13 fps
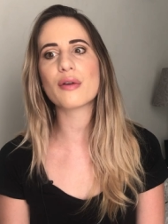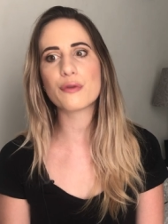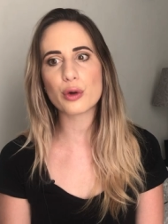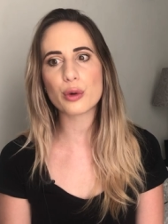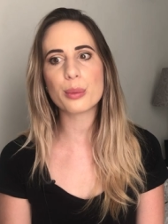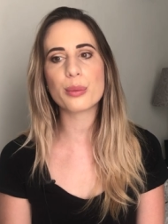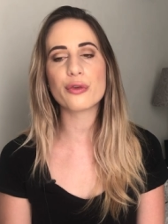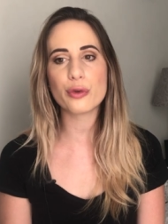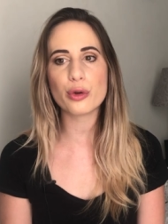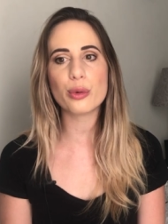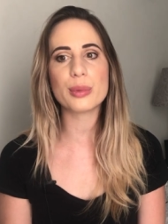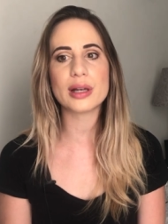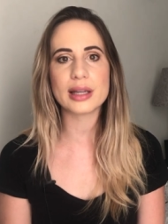firm,
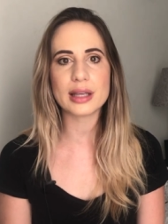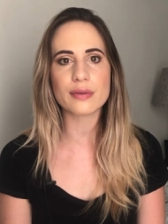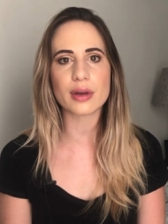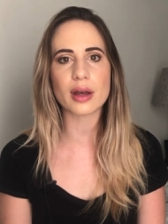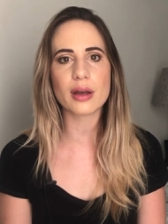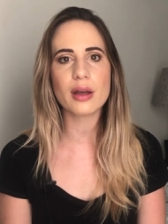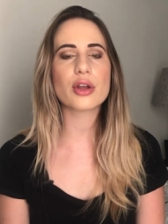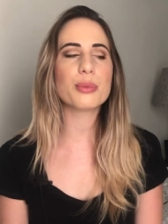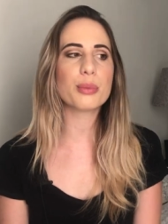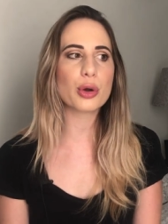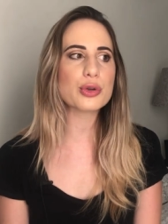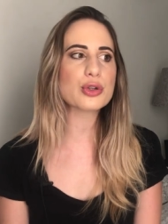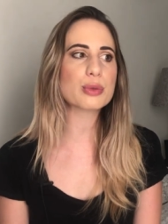firm believer that
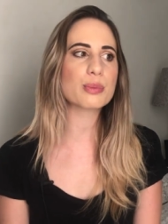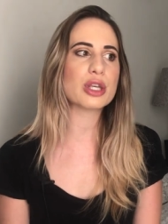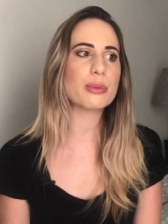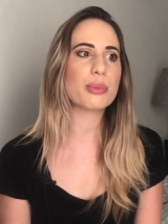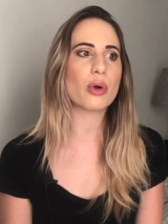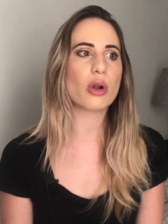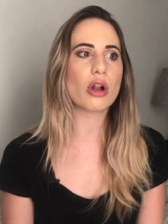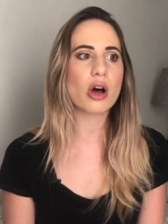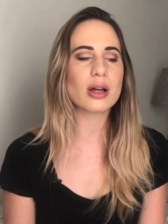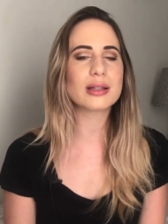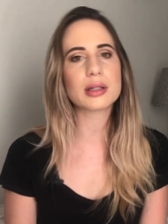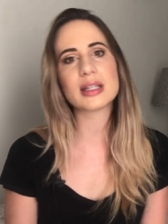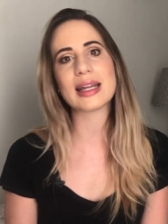most people
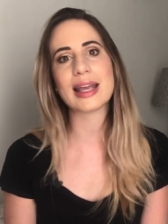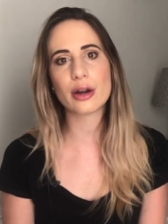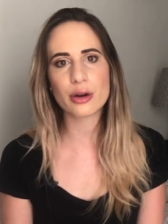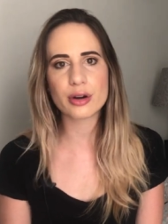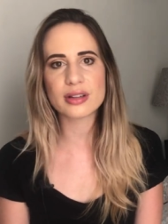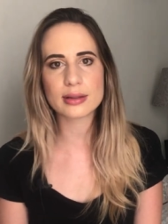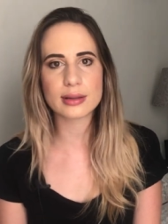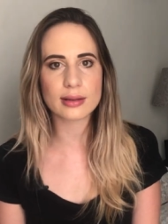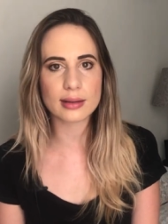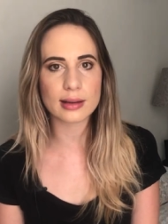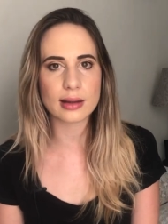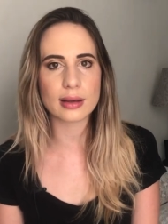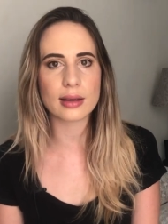aren't
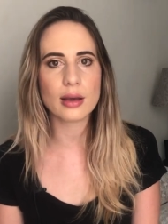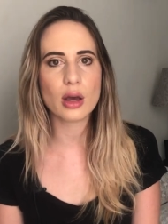inherently.